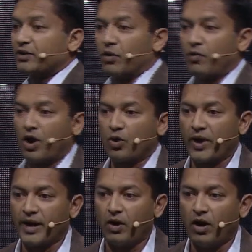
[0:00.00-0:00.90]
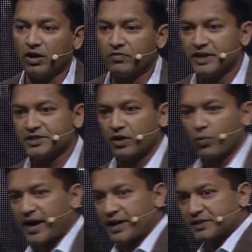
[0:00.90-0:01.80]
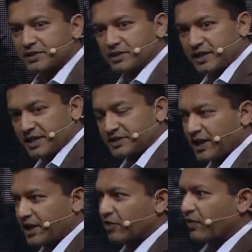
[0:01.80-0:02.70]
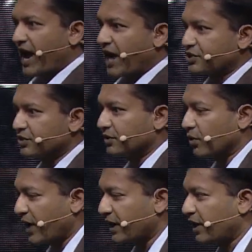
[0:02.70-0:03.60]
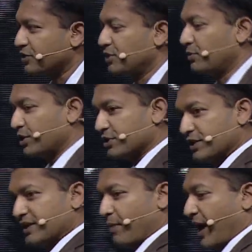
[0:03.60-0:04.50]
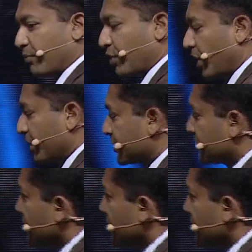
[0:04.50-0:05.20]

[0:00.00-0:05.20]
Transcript: or wrong way. All of these are ways, as I said, in reaction to the way customers demand products.